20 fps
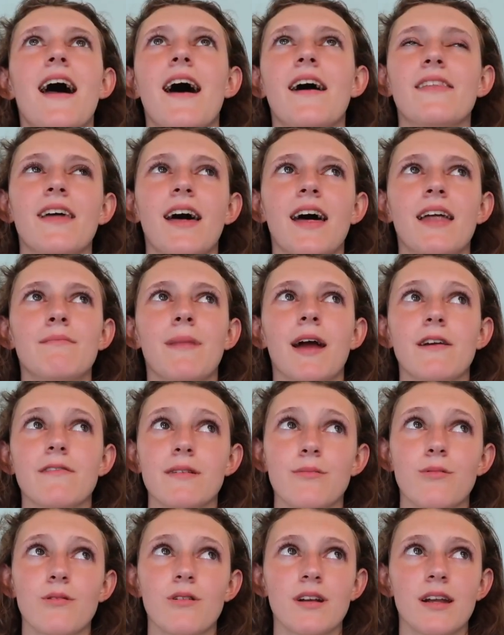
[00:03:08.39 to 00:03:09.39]
And then my
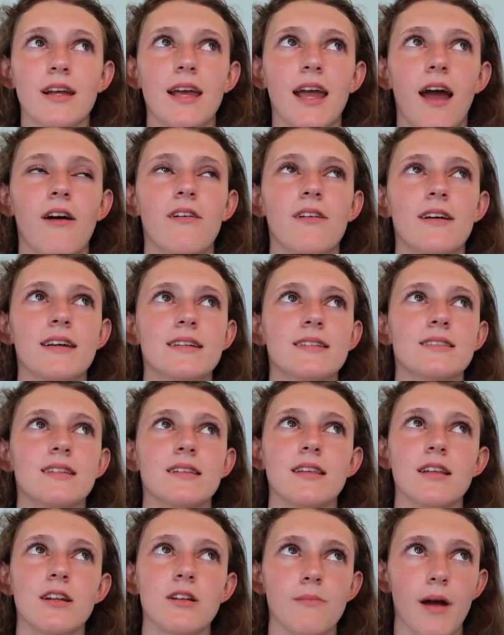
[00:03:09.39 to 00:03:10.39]
reborn account is
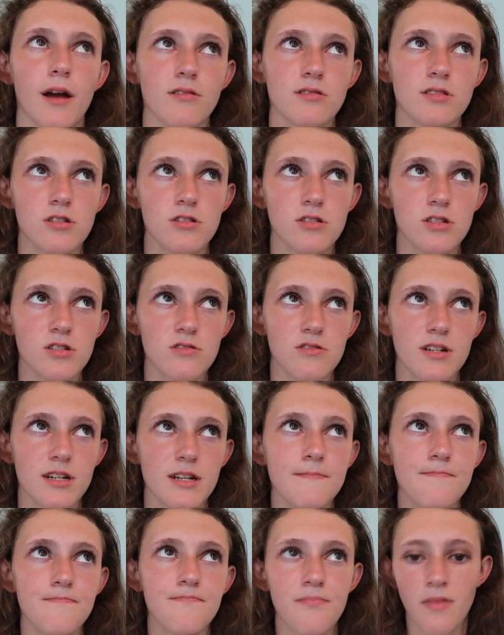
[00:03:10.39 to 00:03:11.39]
Little Mouse
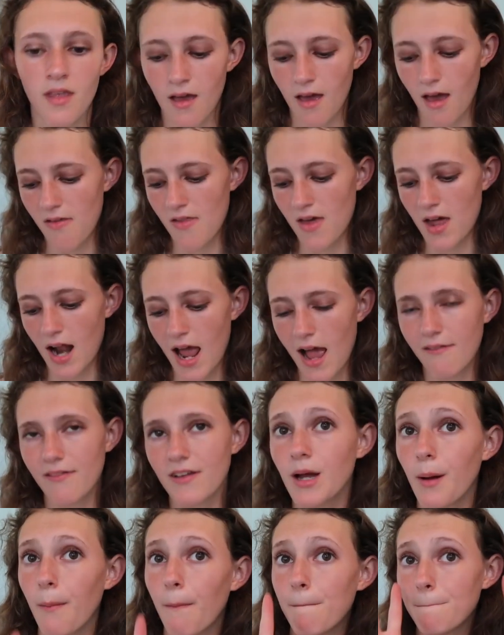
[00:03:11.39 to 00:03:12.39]
Nursery. And then I have
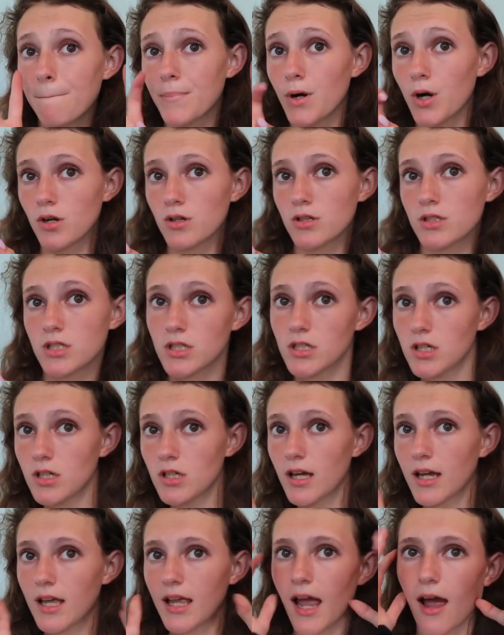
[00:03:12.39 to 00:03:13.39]
like a
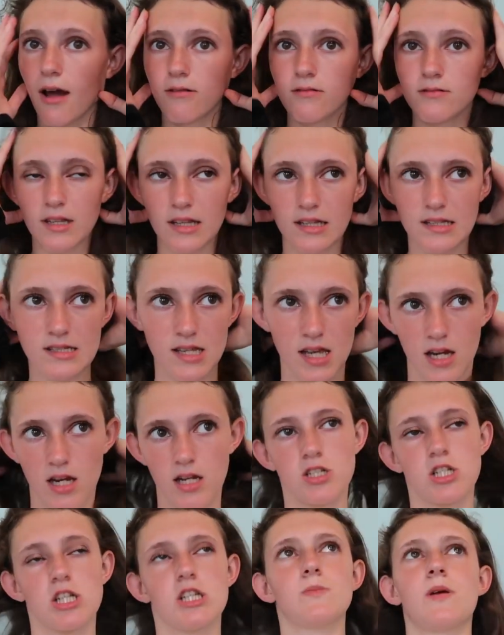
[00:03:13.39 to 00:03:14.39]
personal account that's
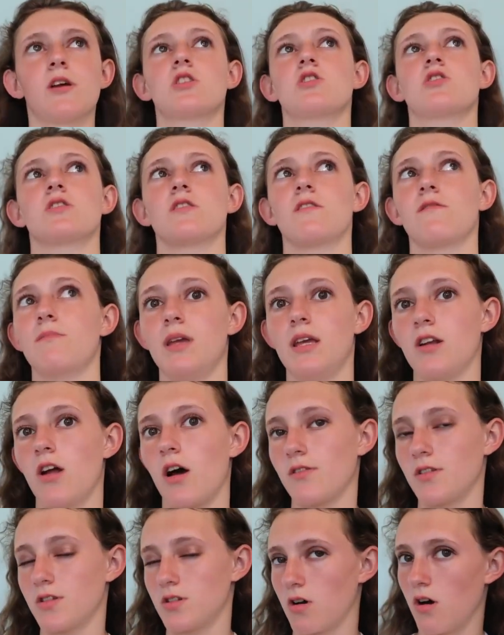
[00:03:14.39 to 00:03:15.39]
like just pictures of me,
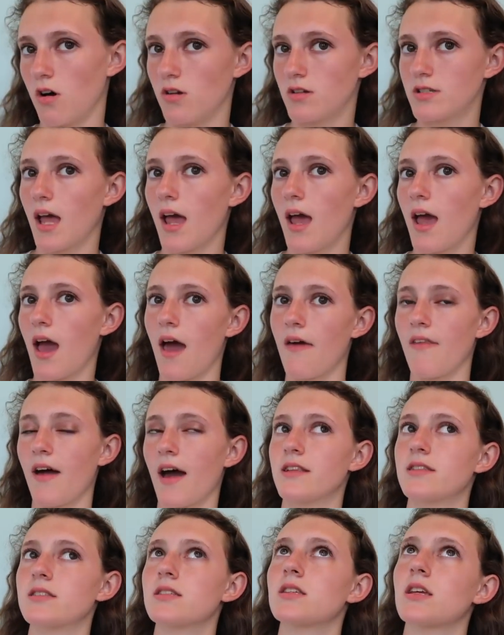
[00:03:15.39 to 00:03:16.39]
not the dolls. And
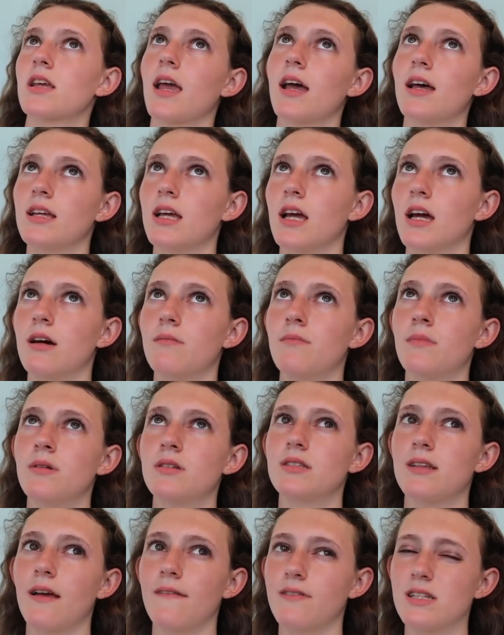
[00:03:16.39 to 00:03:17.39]
that's Kelli
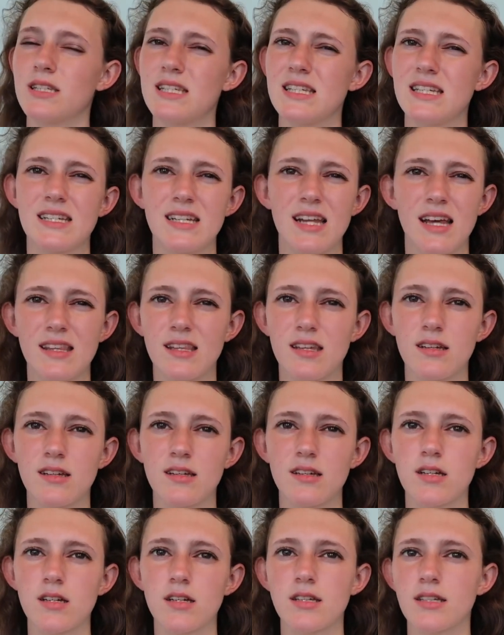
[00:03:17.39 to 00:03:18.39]
M17, I
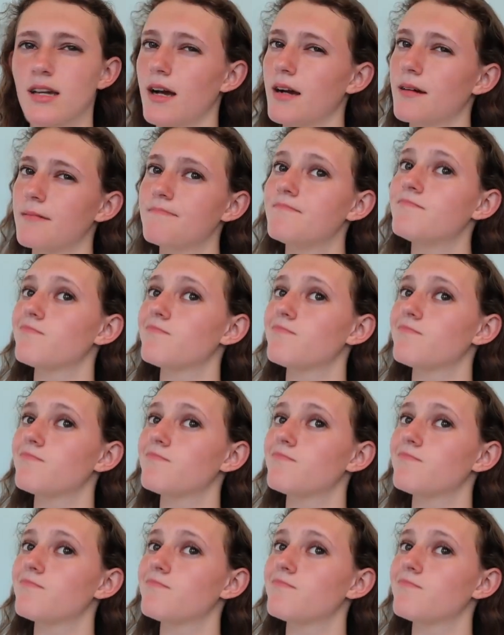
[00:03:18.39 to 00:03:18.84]
think. Yeah.